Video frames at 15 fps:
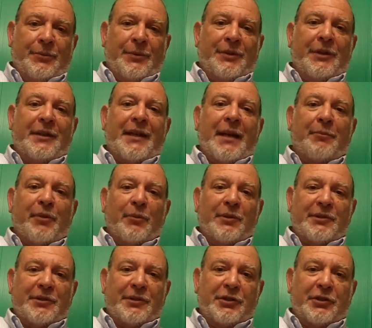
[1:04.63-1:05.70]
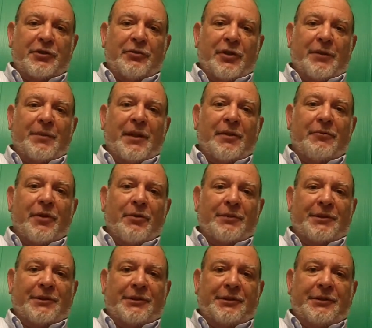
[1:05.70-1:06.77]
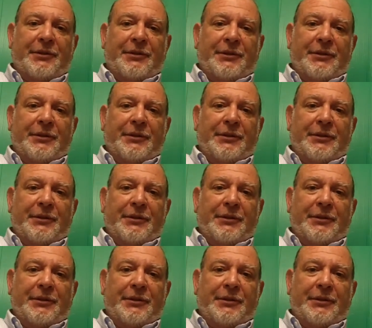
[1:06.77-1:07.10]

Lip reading: when the temple was destroyed by the Romans.